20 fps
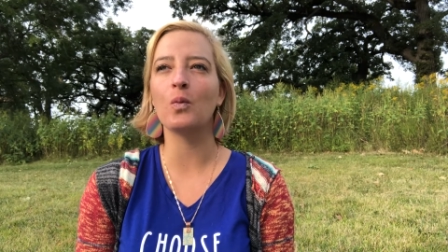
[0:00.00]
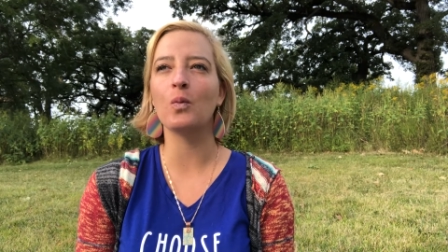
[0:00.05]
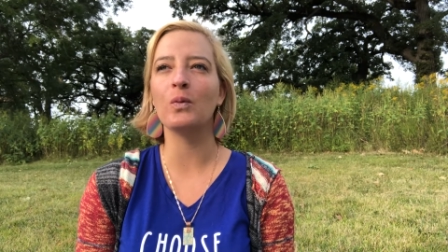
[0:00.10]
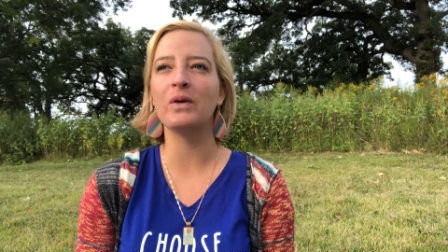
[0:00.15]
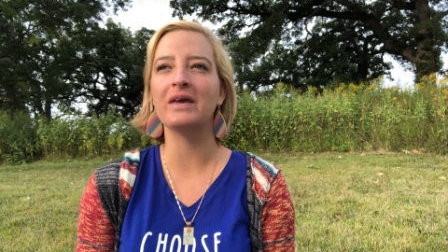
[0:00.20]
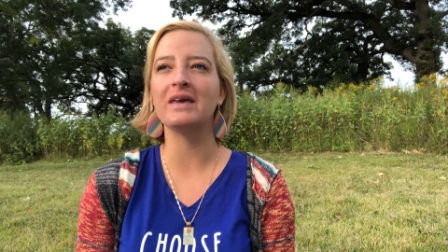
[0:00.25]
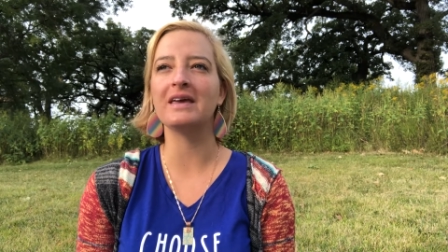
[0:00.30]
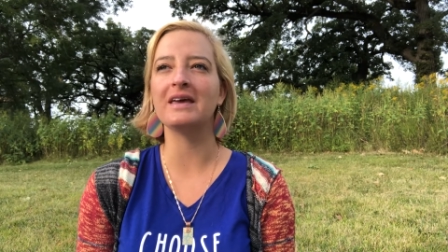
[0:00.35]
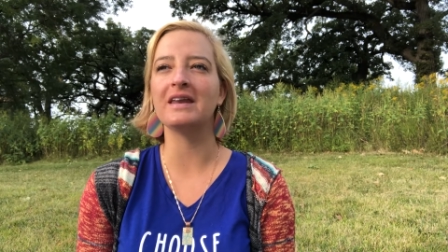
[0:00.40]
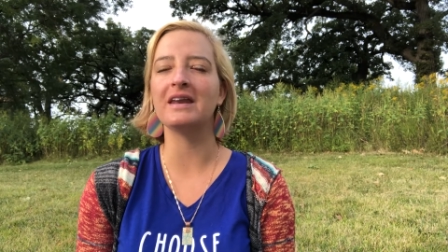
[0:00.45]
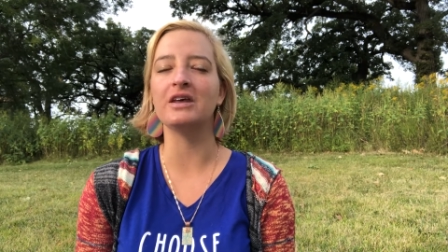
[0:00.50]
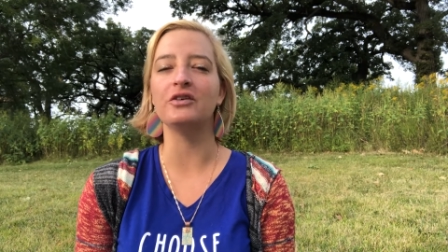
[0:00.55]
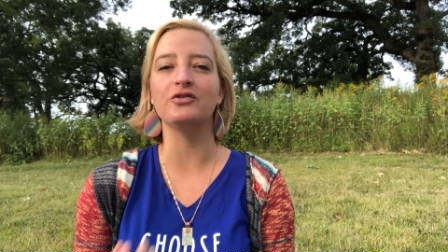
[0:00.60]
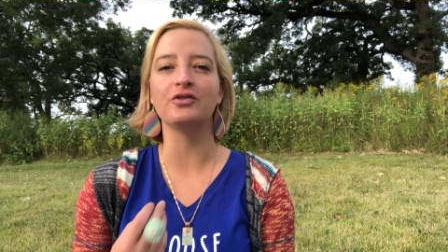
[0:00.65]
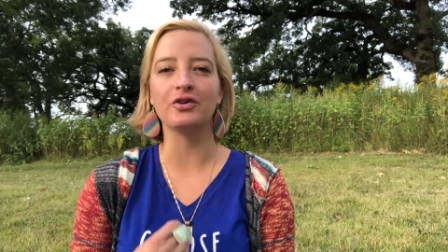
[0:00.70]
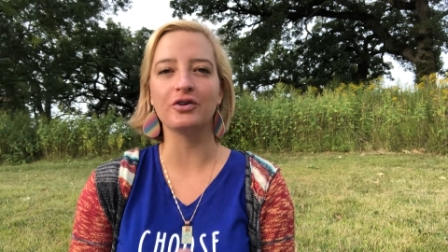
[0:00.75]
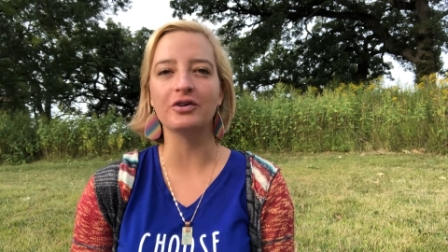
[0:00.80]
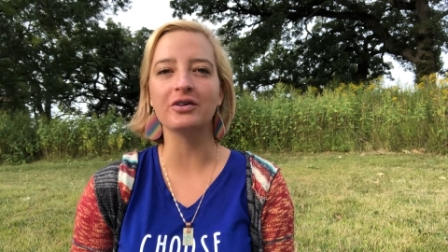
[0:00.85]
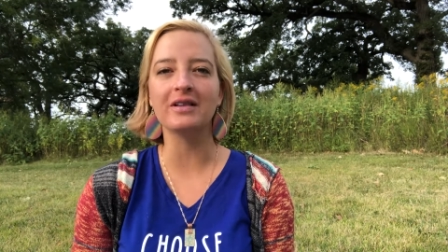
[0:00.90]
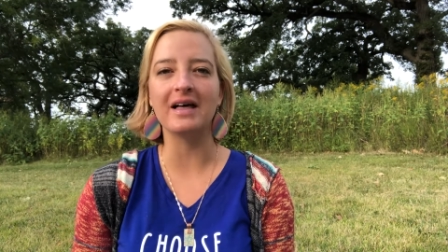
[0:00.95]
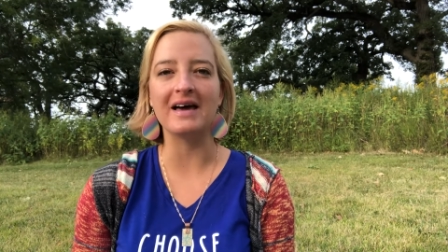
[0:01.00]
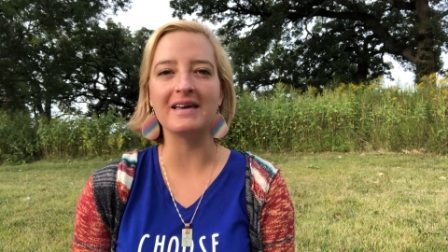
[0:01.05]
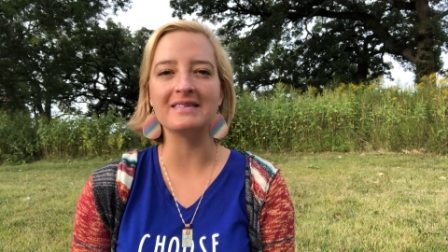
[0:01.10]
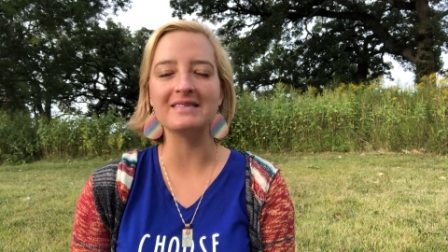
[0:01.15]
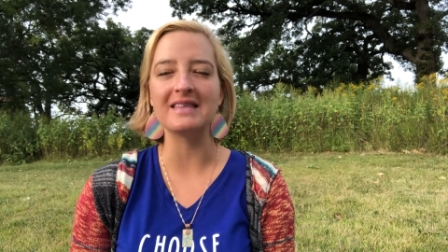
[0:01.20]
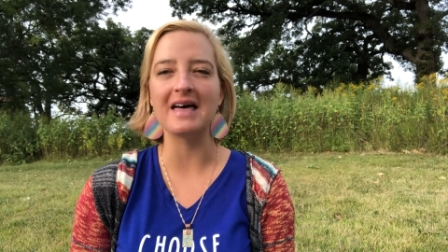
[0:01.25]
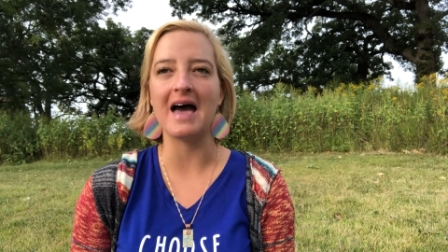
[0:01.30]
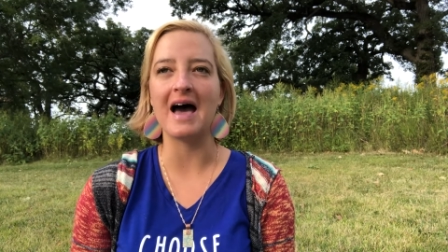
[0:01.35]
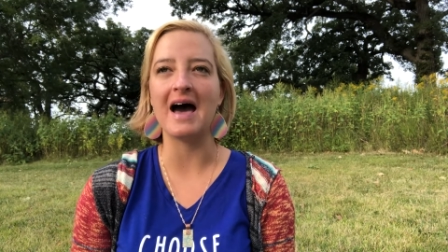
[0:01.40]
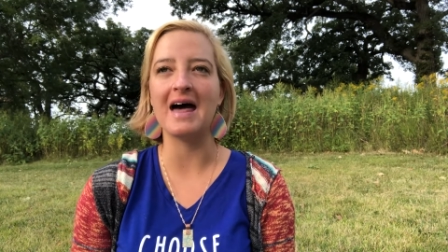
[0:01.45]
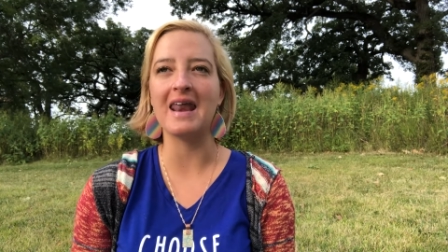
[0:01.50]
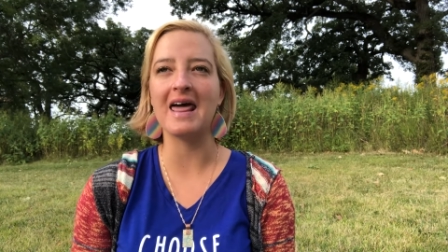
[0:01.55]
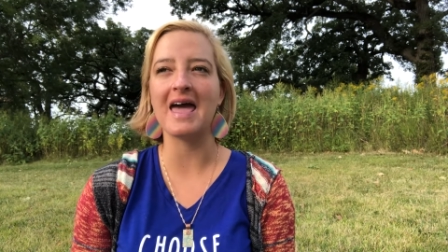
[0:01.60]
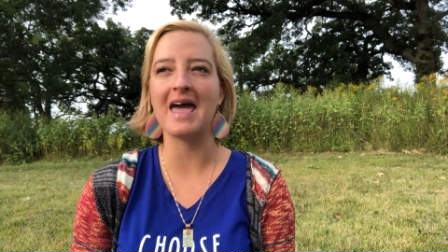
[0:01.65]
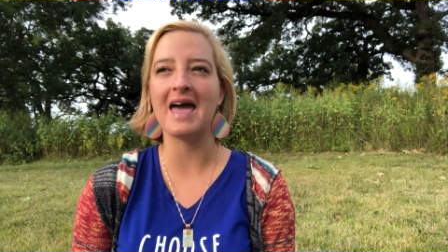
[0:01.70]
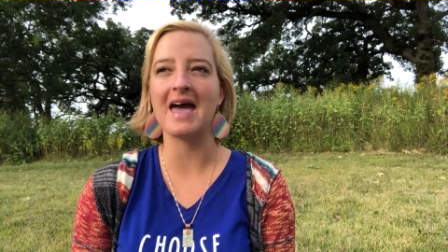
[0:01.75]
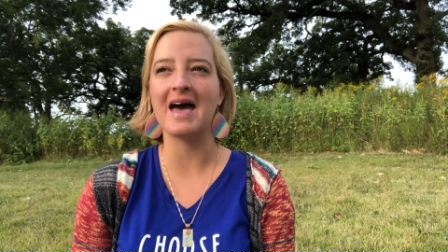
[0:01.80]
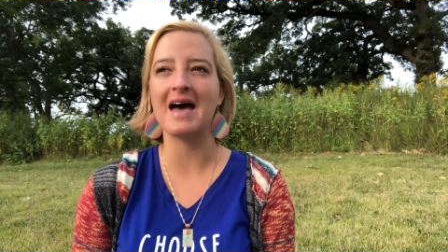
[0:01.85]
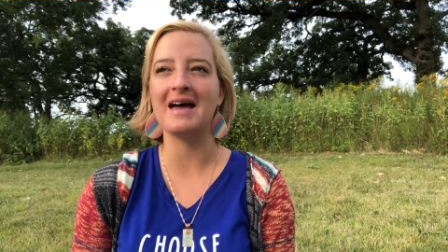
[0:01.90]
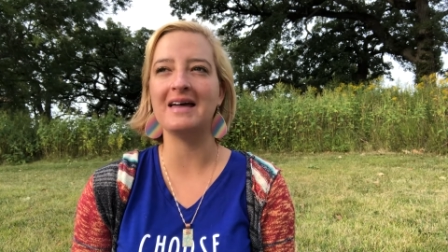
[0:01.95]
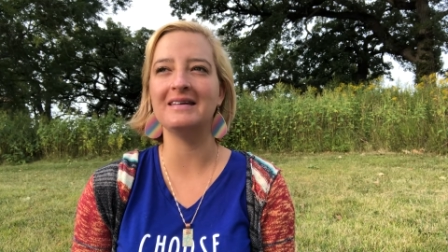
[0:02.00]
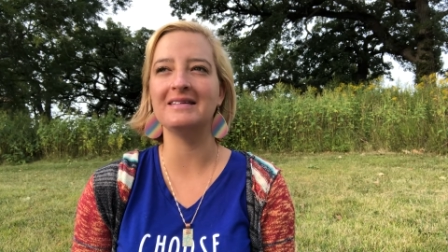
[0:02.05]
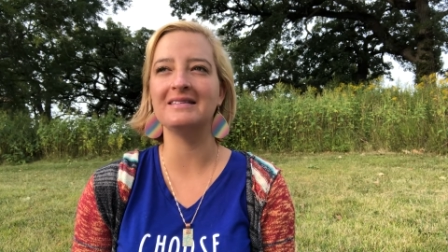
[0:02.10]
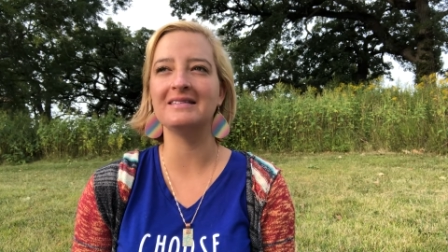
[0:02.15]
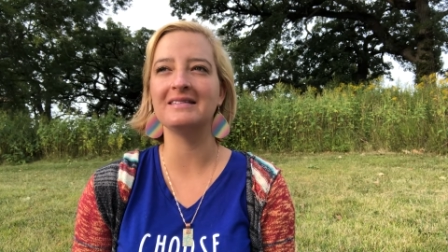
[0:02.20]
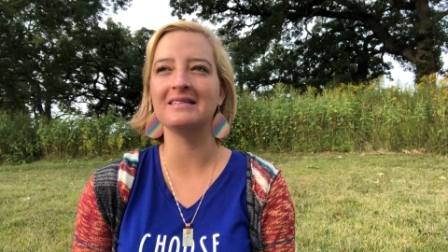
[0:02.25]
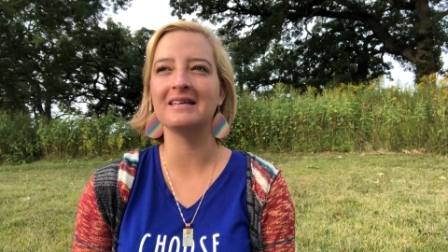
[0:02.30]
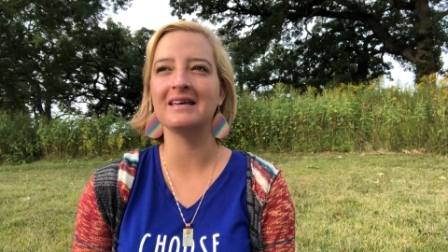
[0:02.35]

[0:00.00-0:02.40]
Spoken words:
we can internalize that and